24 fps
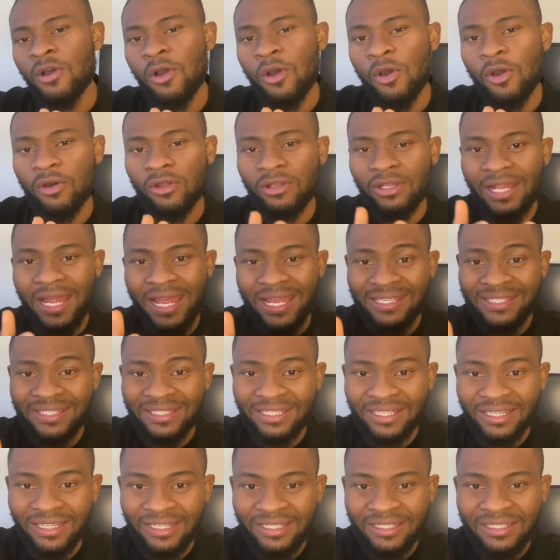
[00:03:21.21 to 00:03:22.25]
on like
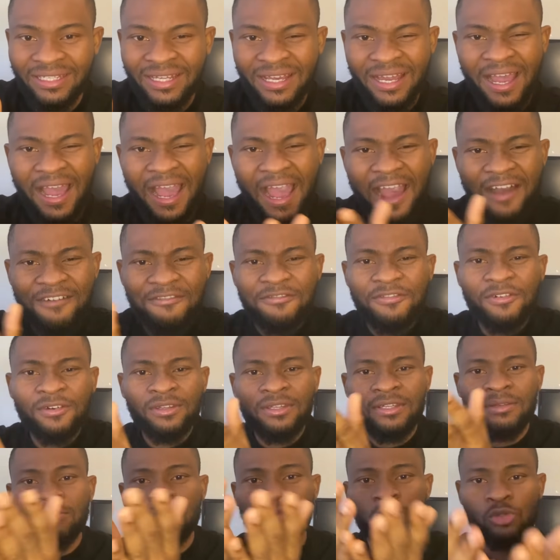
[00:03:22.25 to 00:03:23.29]
saying
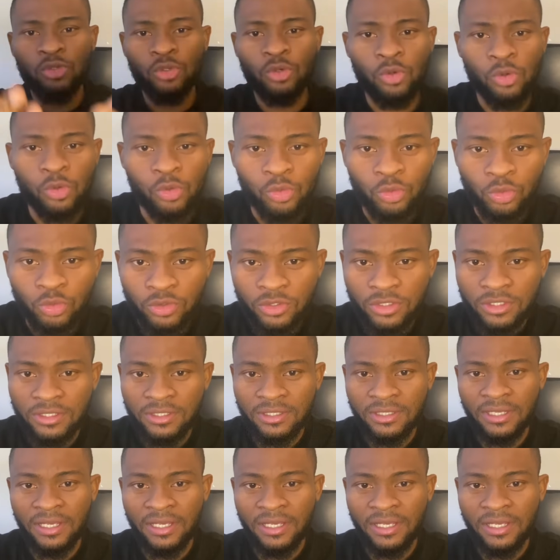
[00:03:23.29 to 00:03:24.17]
affordable schools